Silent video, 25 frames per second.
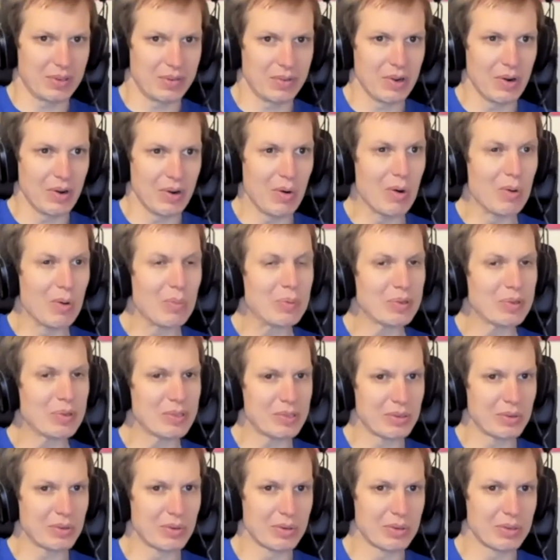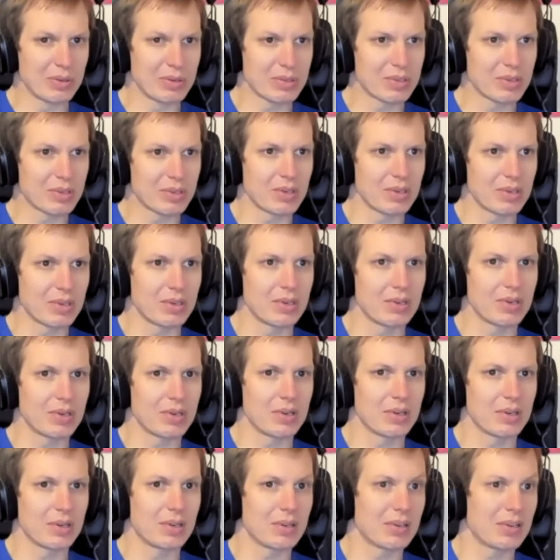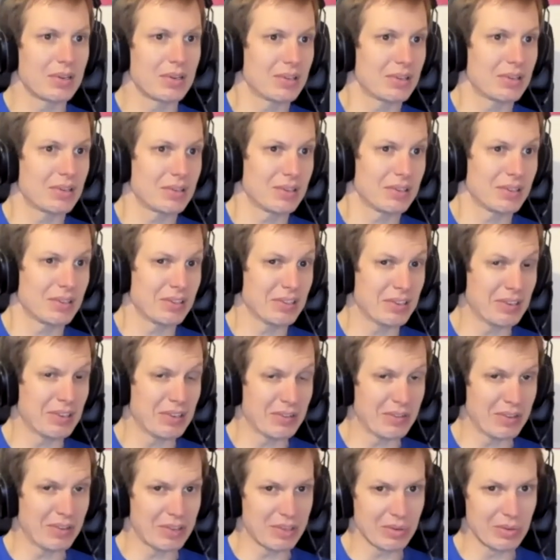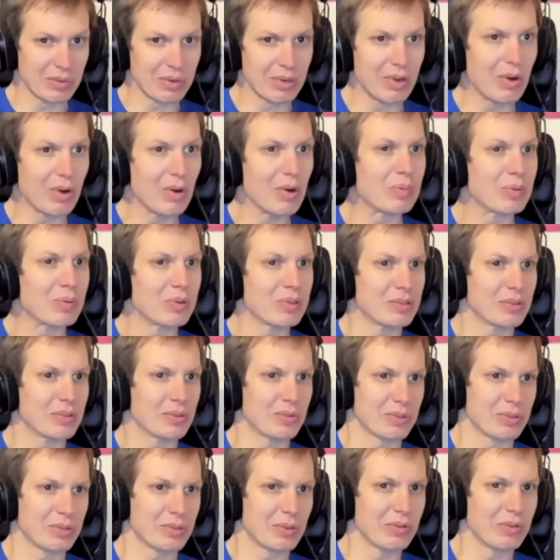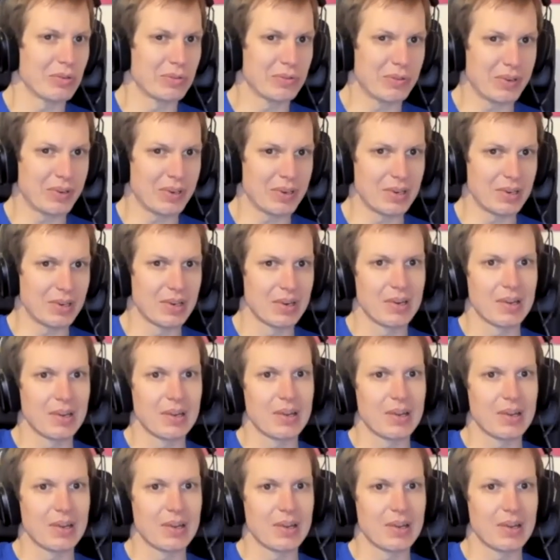the open source, the truly open source software